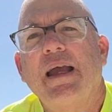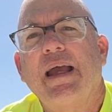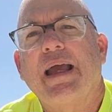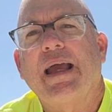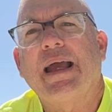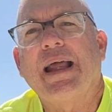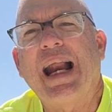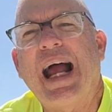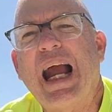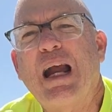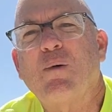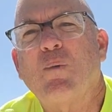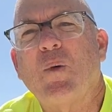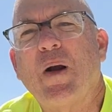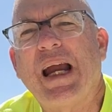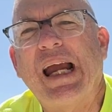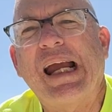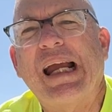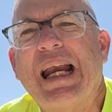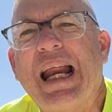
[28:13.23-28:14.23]
and I
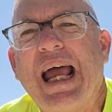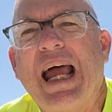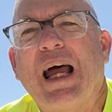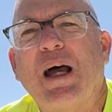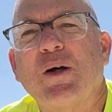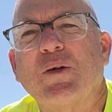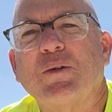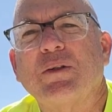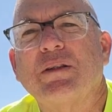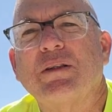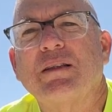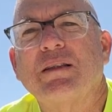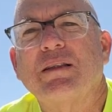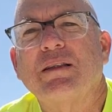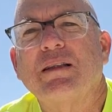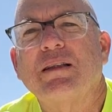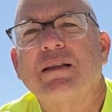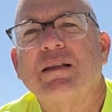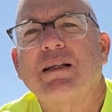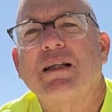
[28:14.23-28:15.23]
ran out,
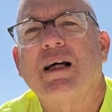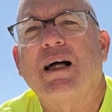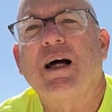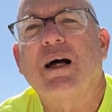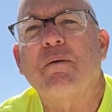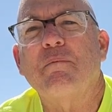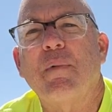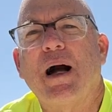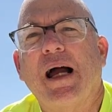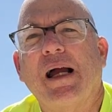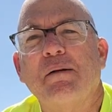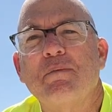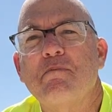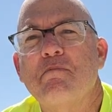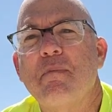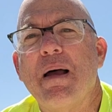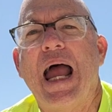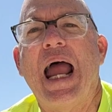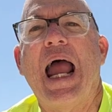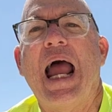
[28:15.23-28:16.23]
uh, my
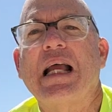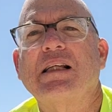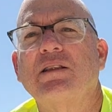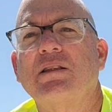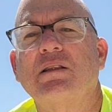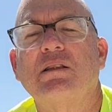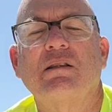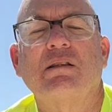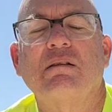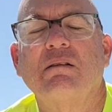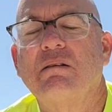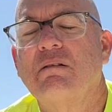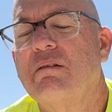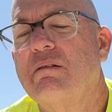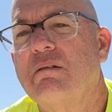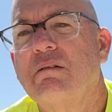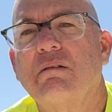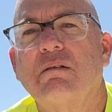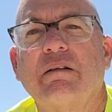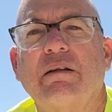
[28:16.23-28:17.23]
mast
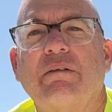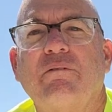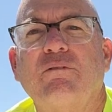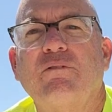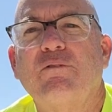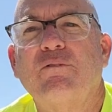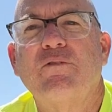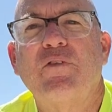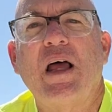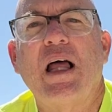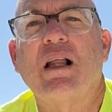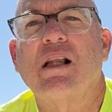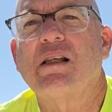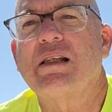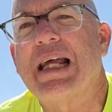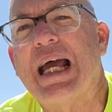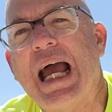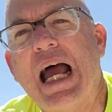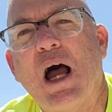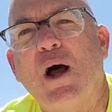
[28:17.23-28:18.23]
fell
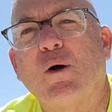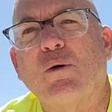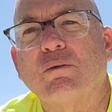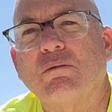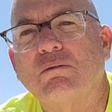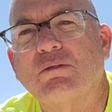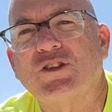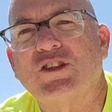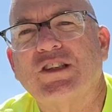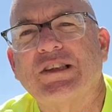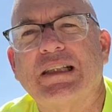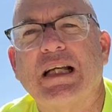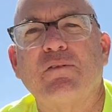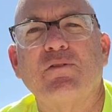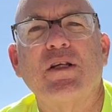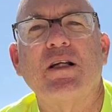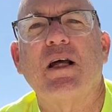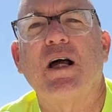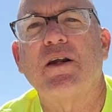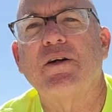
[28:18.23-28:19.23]
down
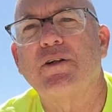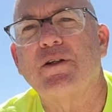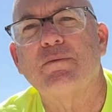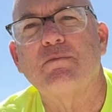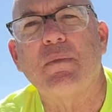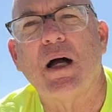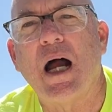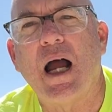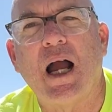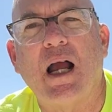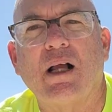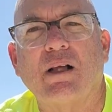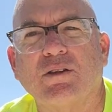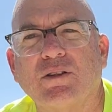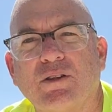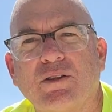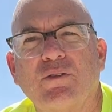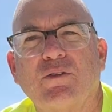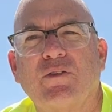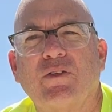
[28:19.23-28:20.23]
700
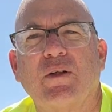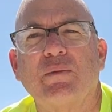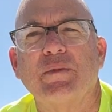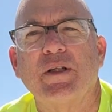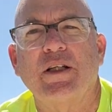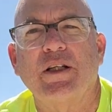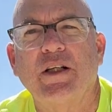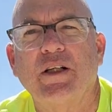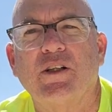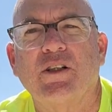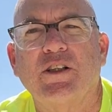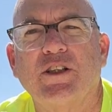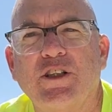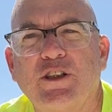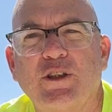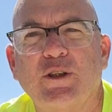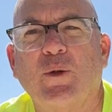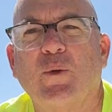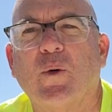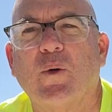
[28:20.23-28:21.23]
miles from the nearest
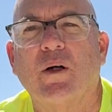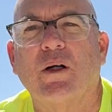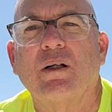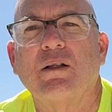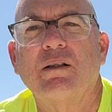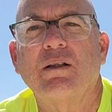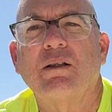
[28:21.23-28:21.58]
shore,